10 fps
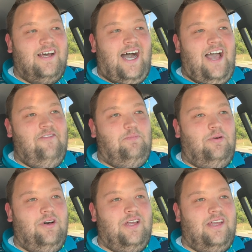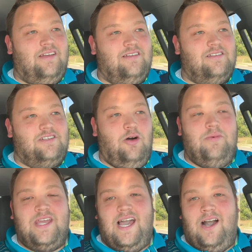I've put so
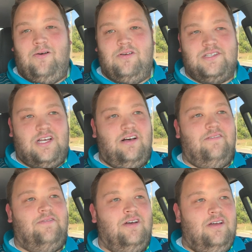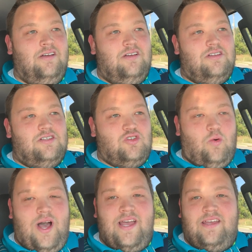many hours of
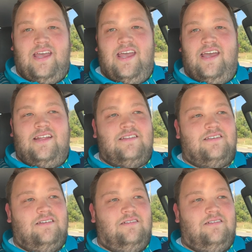sweat and